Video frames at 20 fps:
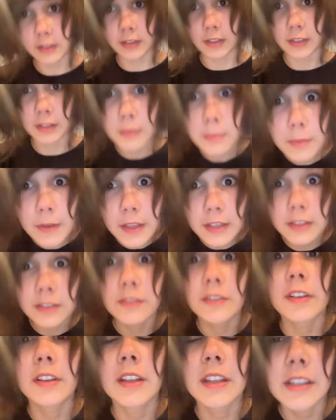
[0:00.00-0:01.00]
suspense,
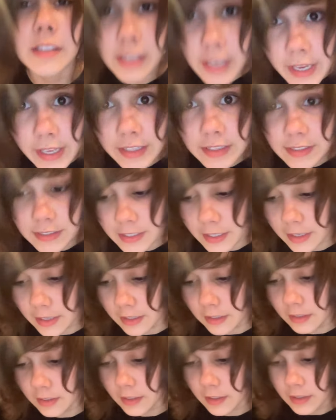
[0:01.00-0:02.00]

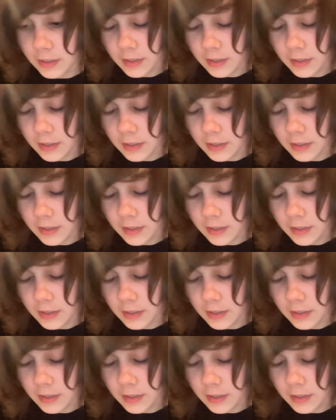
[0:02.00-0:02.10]
intensity.